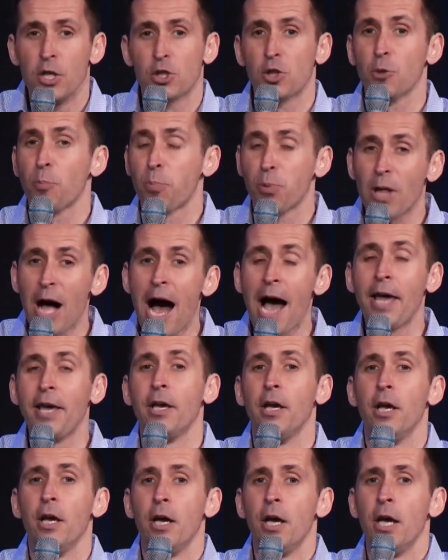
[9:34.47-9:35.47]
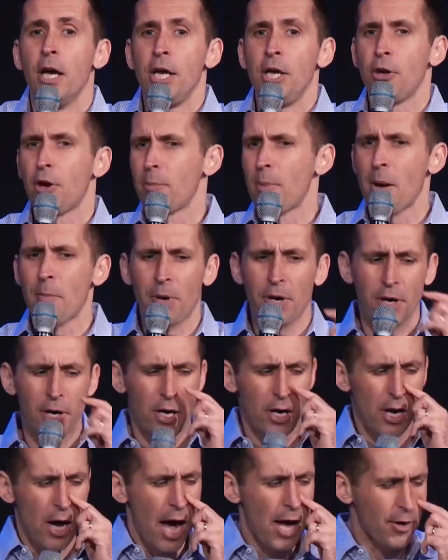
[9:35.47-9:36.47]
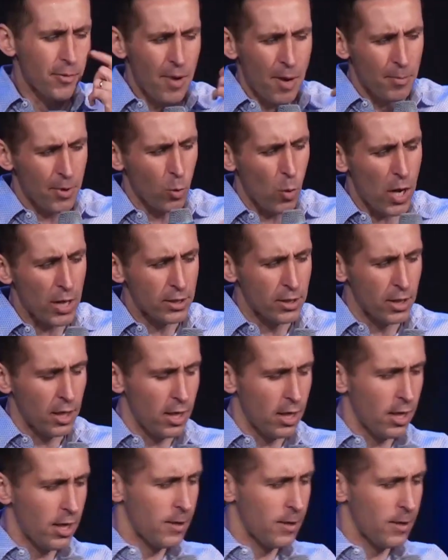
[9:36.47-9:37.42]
supply. I remember one